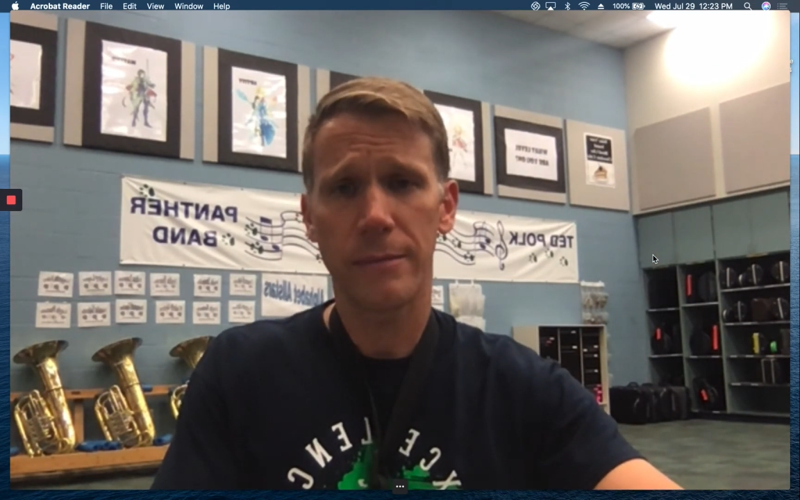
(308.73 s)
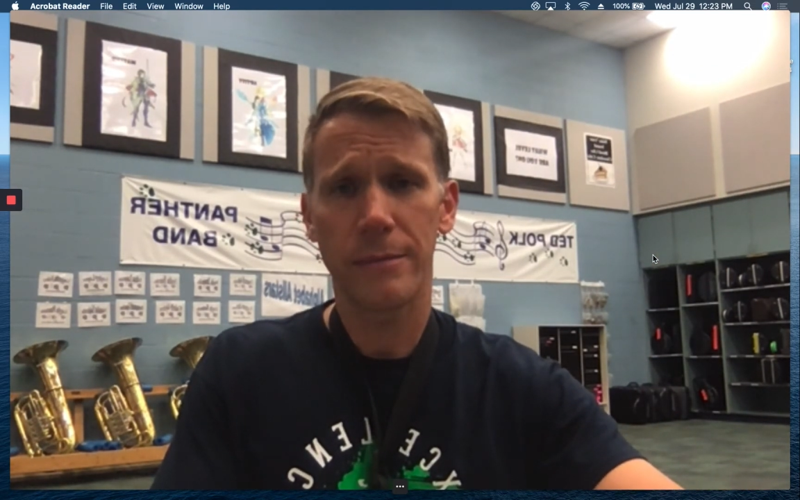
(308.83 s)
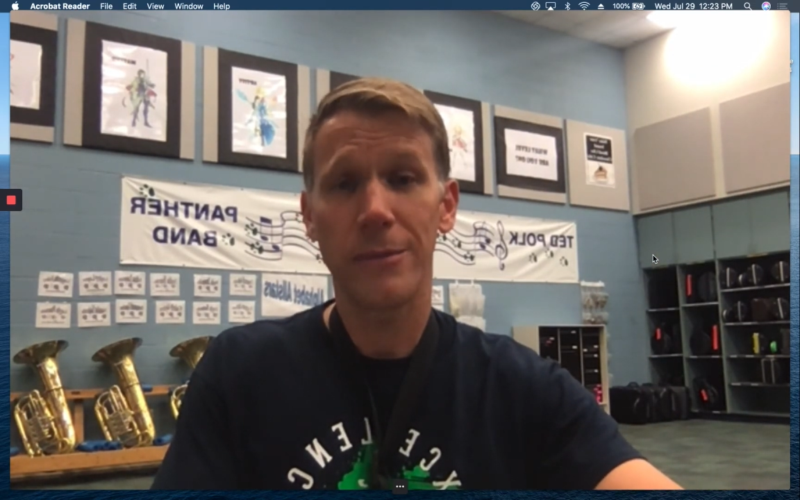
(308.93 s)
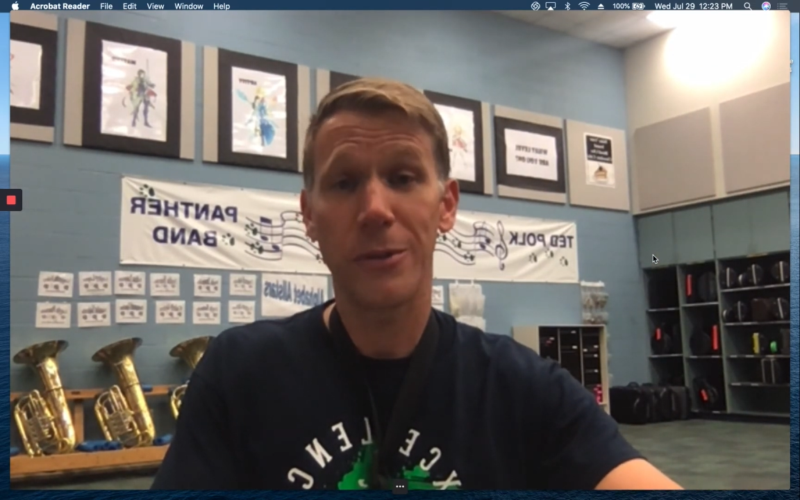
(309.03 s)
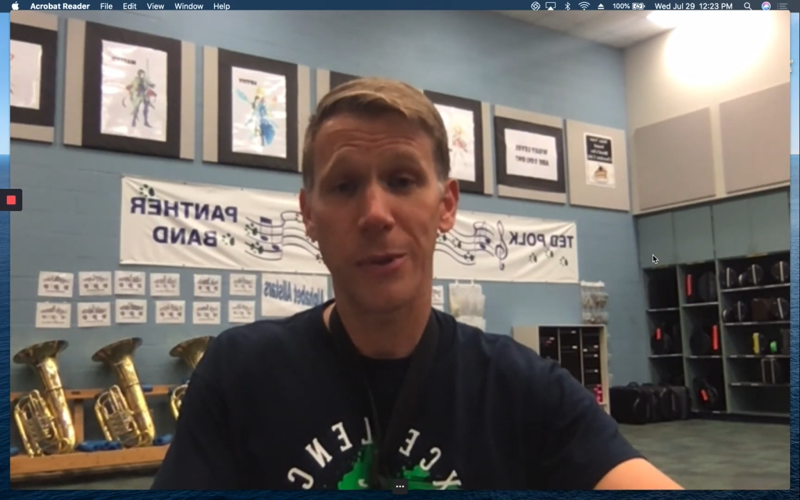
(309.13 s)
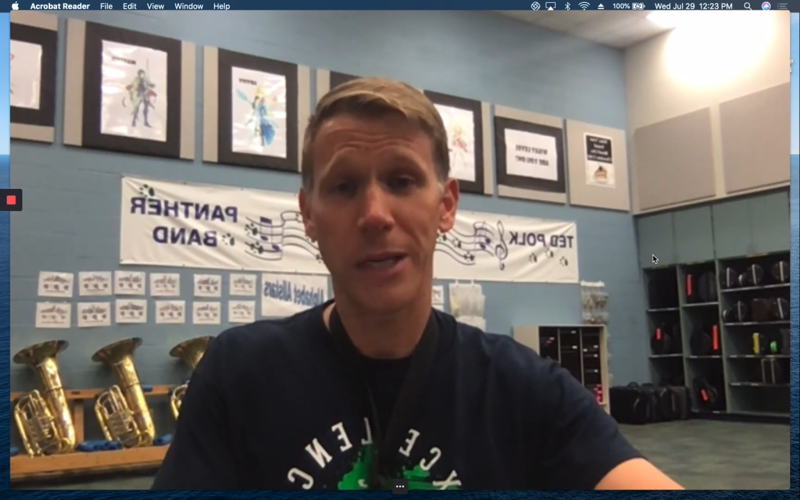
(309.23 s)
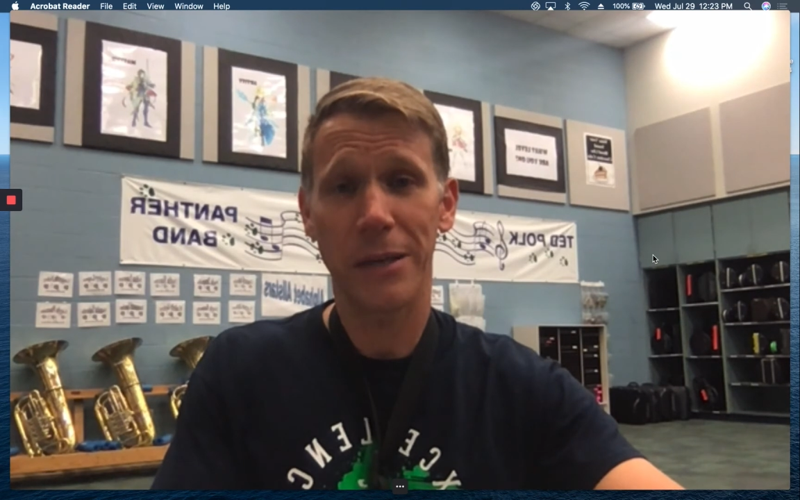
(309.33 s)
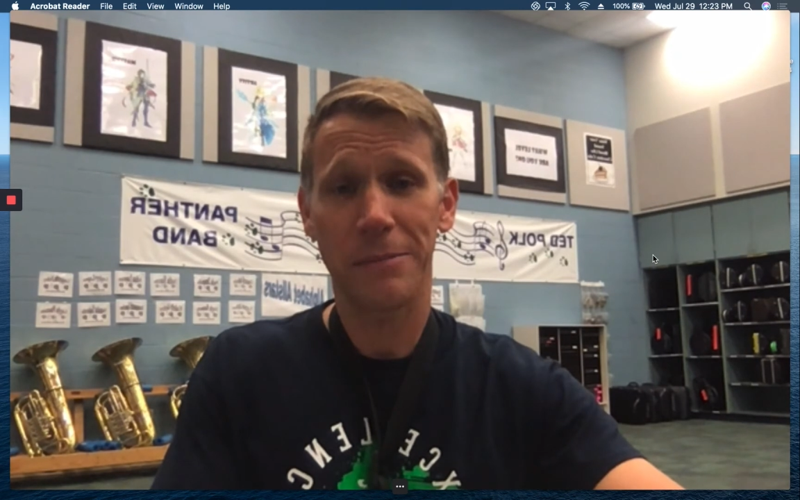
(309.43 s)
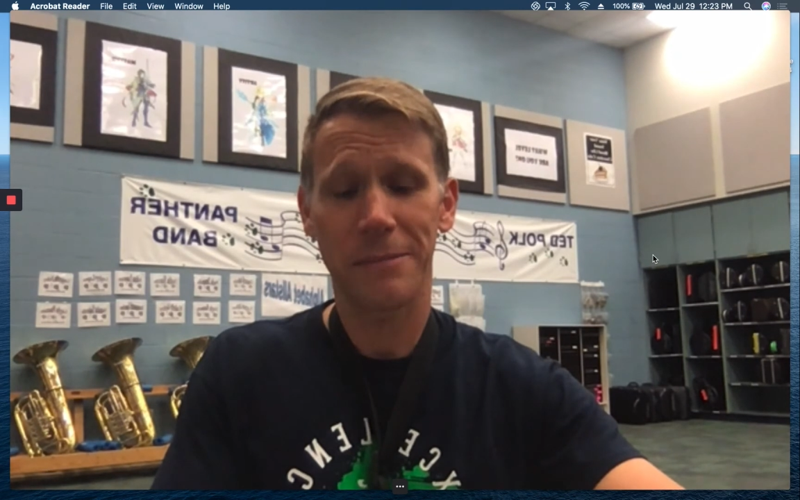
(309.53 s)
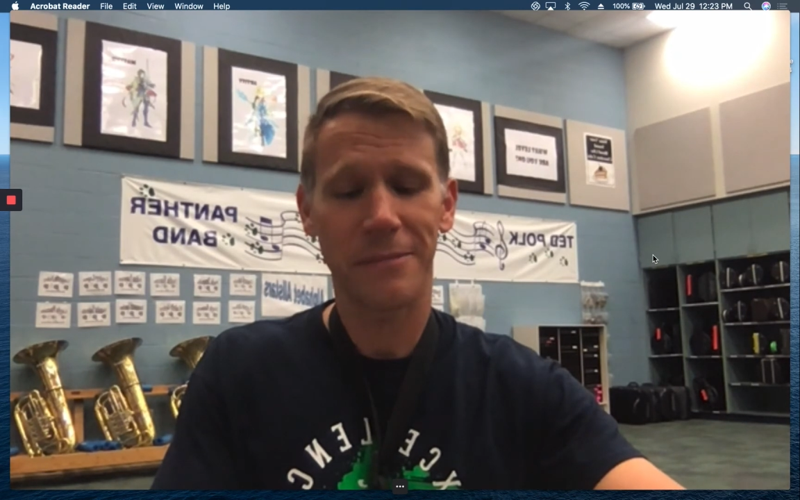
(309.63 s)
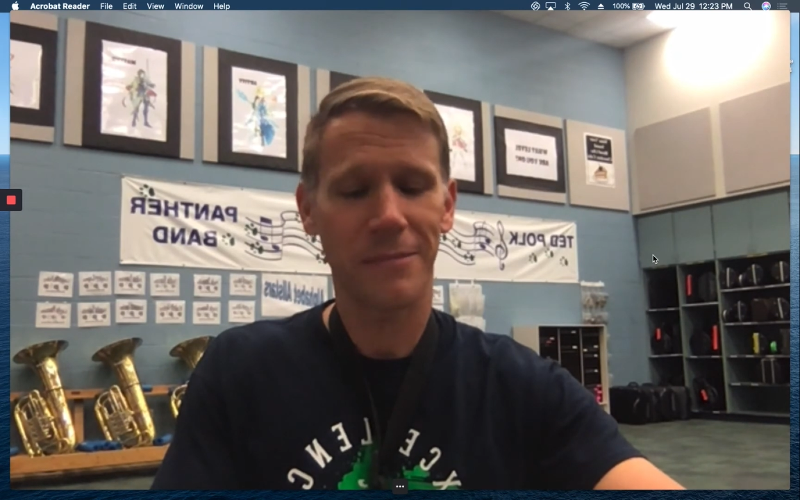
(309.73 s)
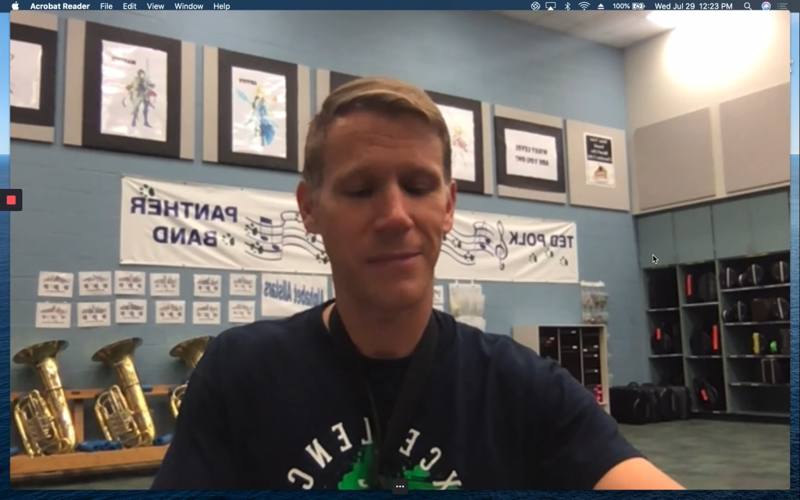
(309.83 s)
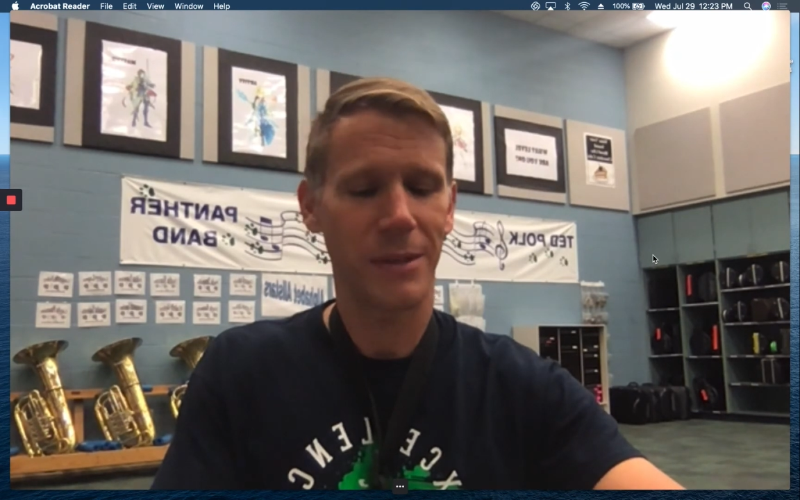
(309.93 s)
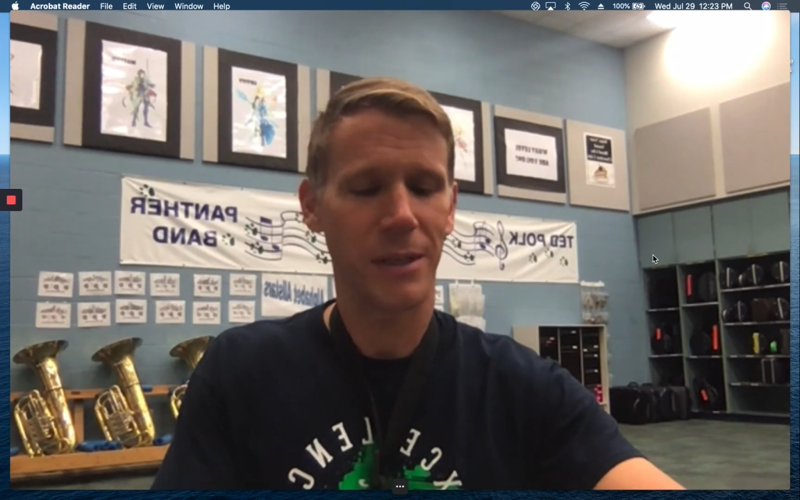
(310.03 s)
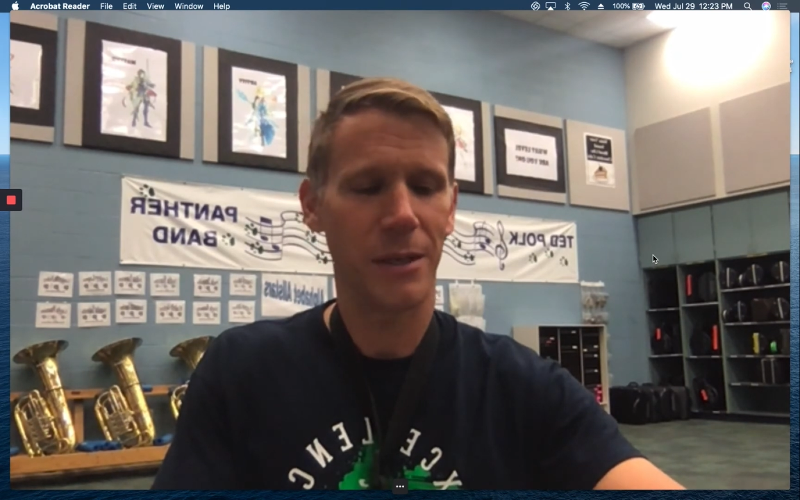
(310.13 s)
Do it again.
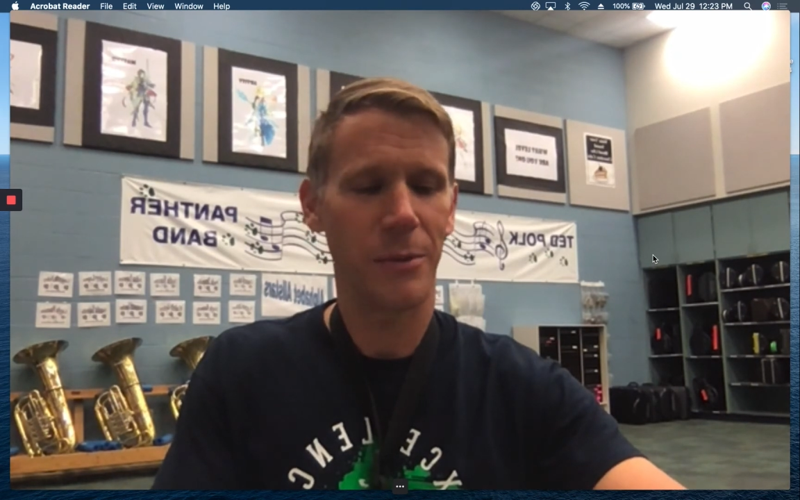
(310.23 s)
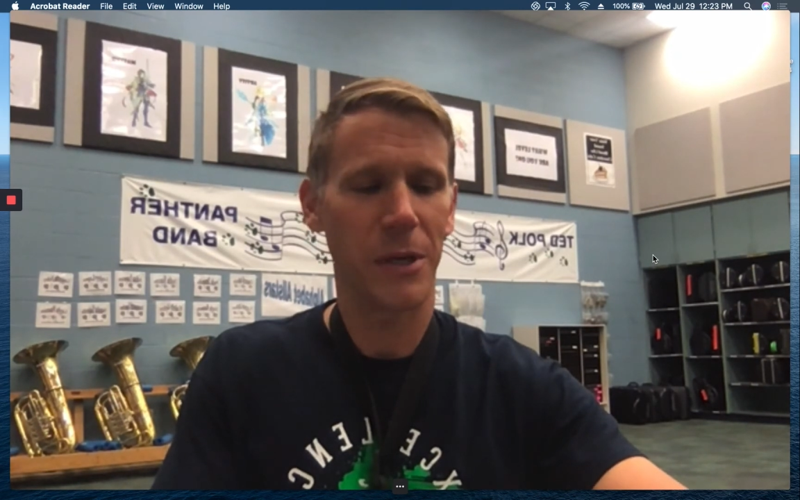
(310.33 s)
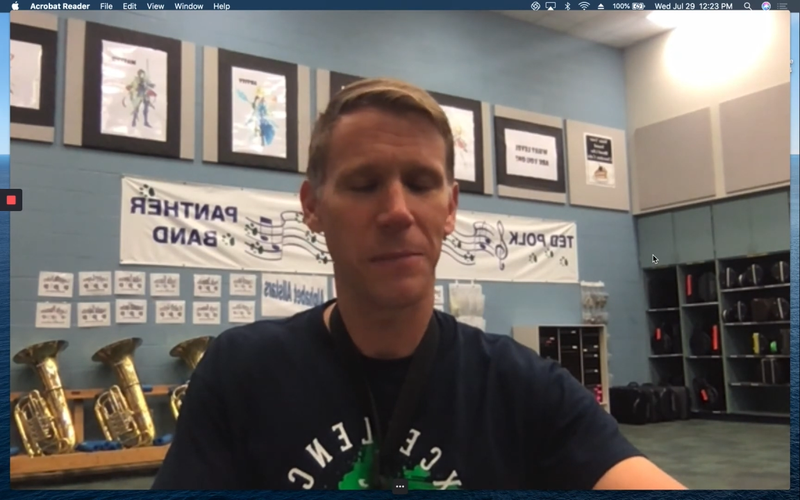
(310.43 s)
Here we go.